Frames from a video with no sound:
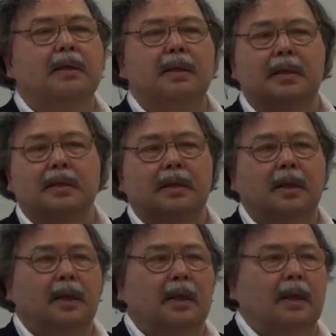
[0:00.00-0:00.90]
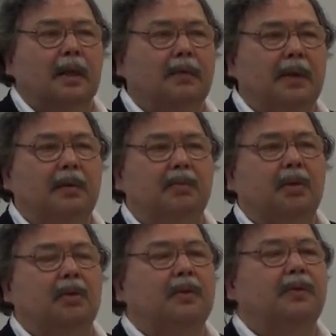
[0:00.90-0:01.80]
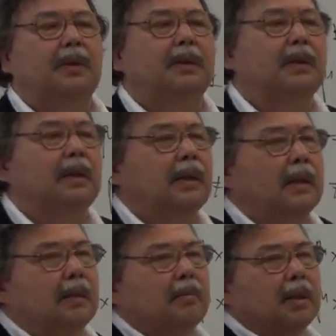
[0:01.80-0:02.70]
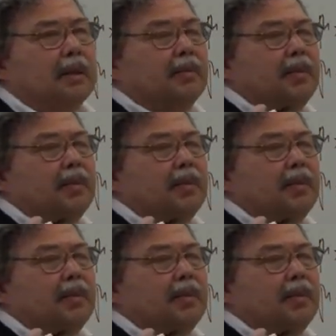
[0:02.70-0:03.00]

This is a very broad field, but the